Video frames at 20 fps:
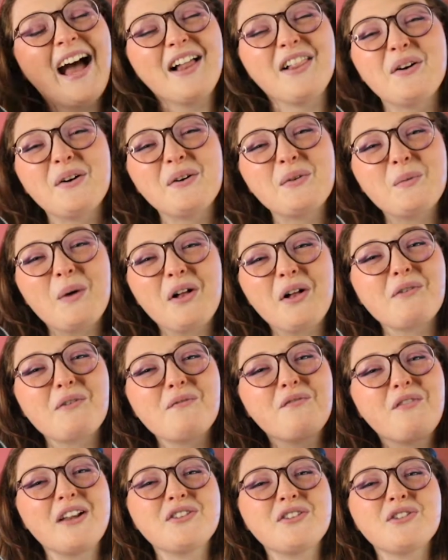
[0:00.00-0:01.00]
and
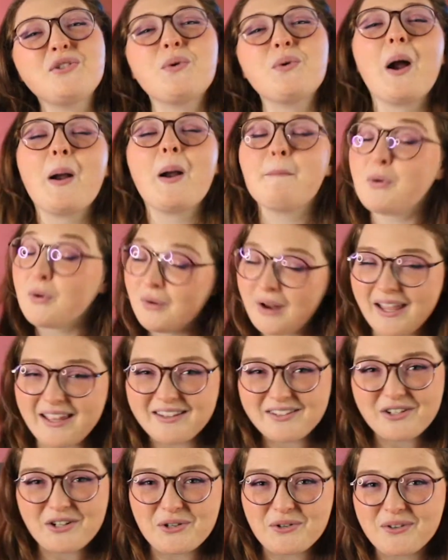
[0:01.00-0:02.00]
welcome, friends, to our
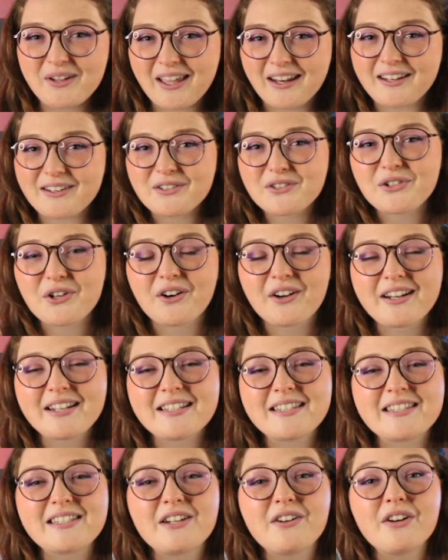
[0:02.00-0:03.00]
brand new Getting
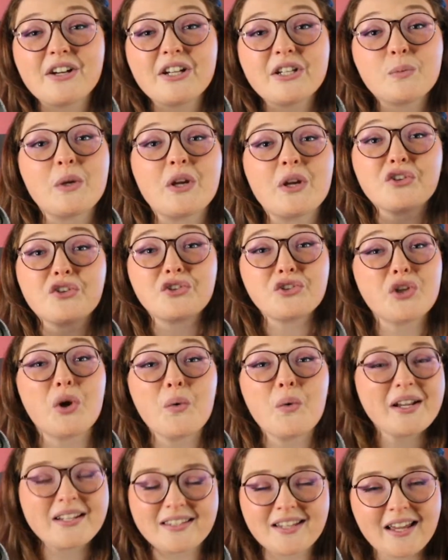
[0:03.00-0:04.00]
Started series. We are
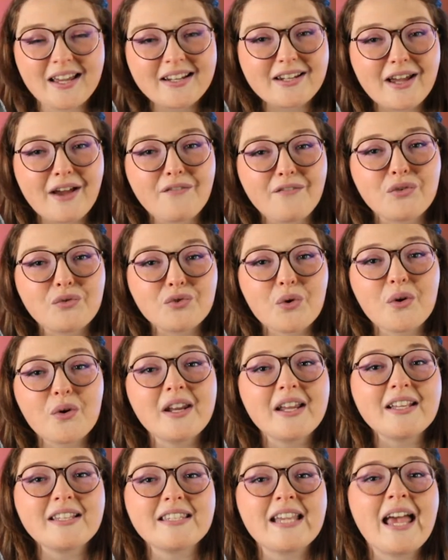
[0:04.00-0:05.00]
so excited to have you
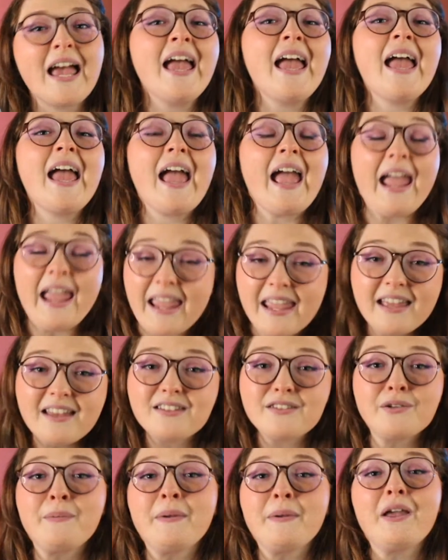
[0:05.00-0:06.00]
join us
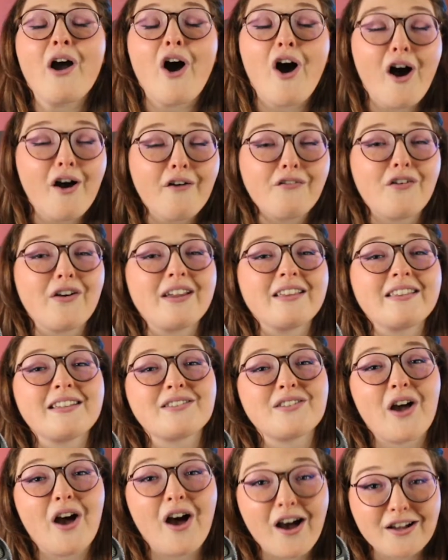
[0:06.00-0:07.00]
and to be offering
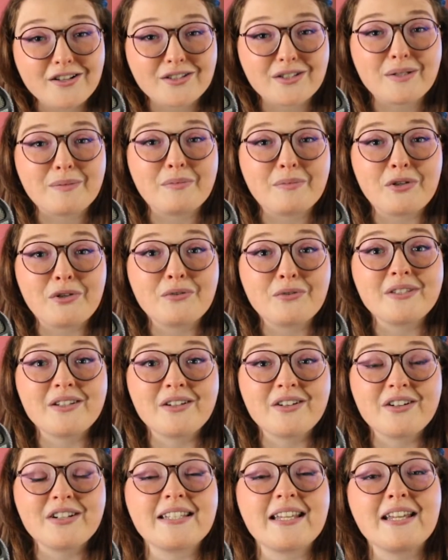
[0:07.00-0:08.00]
this awesome new
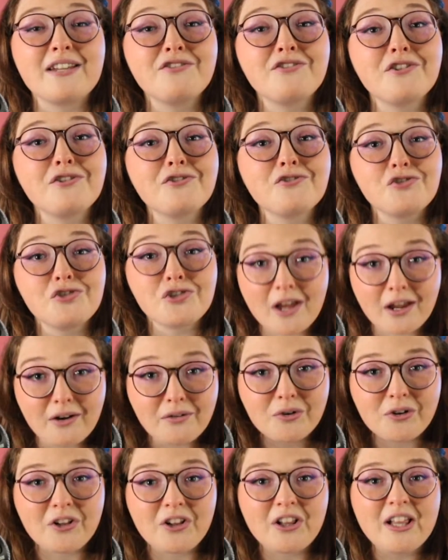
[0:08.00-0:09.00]
series in
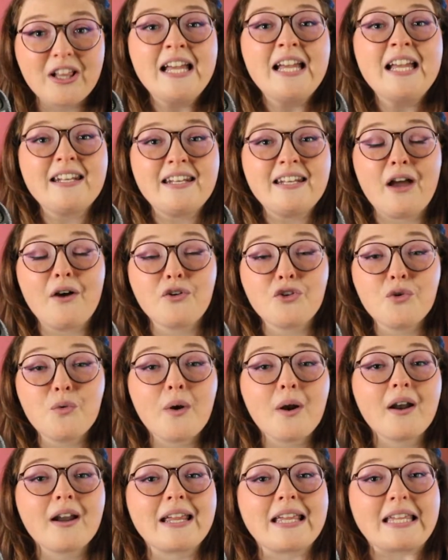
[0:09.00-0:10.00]
general. Now, you
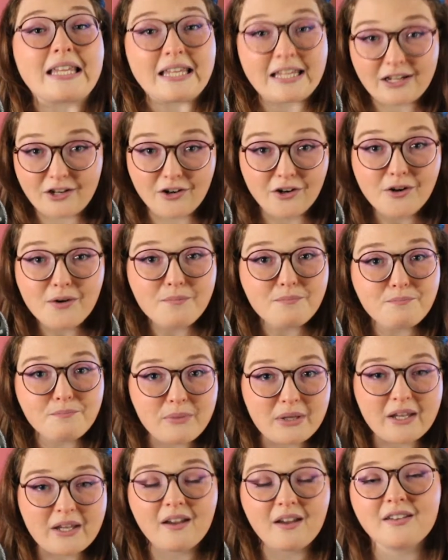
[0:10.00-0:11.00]
are here
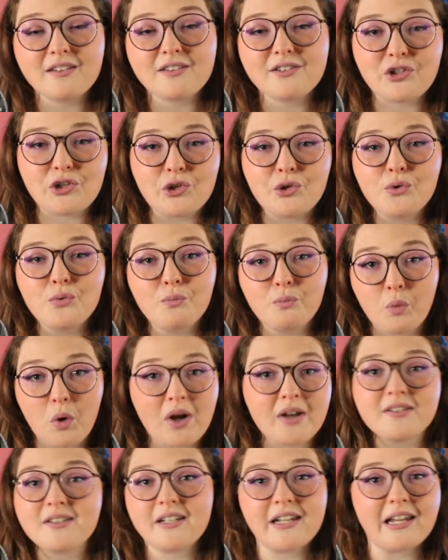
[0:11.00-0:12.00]
because you
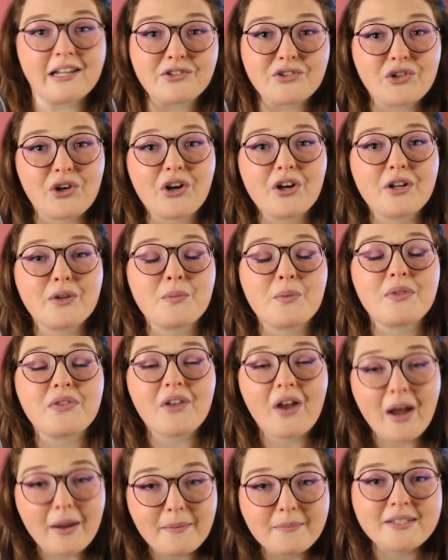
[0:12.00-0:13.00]
want to get started with
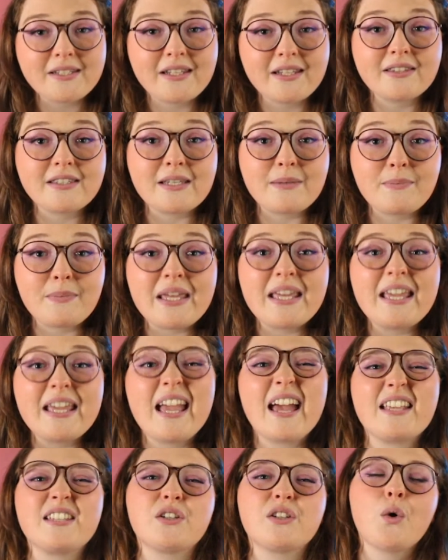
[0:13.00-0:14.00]
TimescaleDB
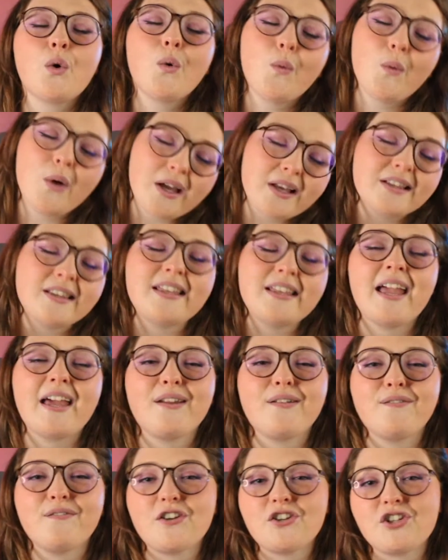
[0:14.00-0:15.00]
as quickly and
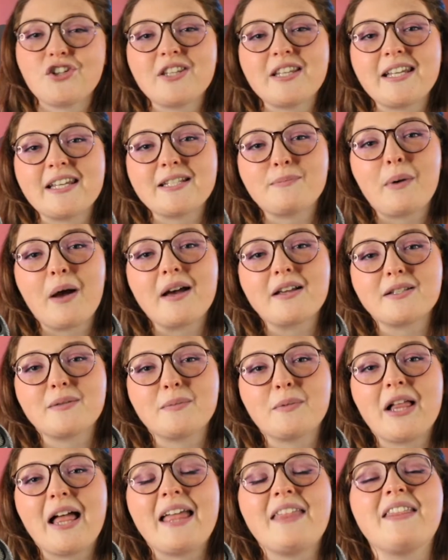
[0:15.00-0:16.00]
efficiently as
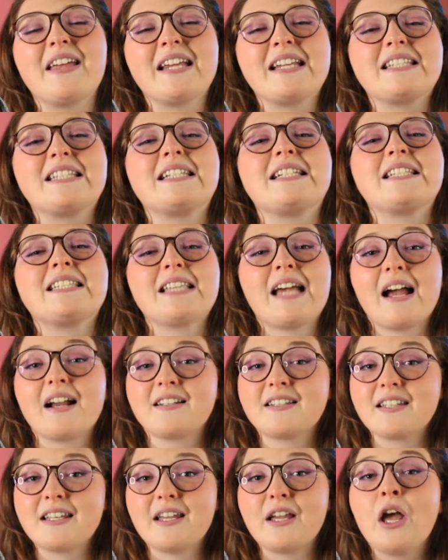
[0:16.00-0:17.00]
possible, and that is
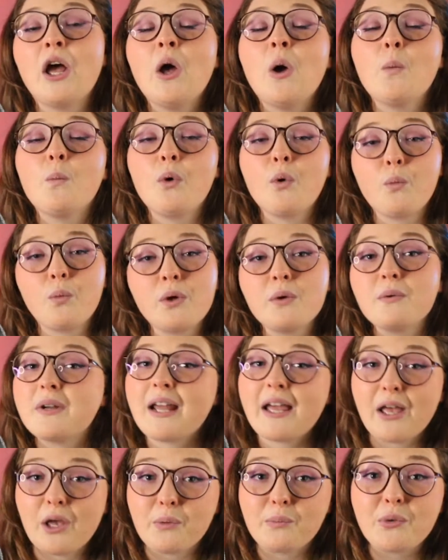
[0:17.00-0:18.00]
exactly what we want
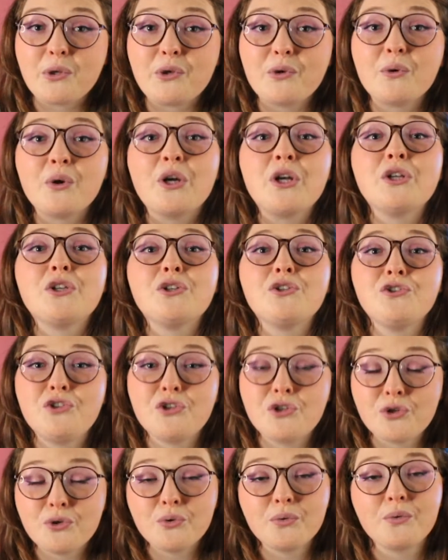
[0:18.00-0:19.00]
to help you
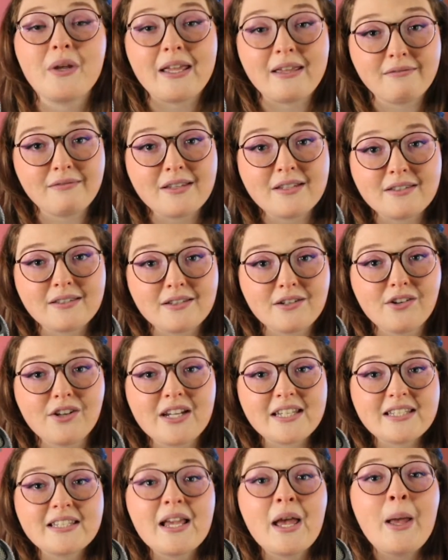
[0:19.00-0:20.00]
do in this
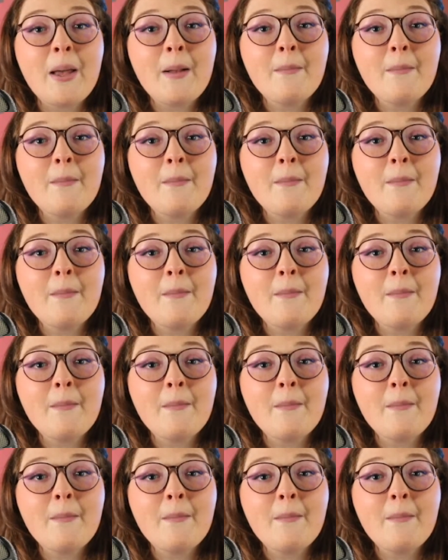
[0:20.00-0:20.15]
series.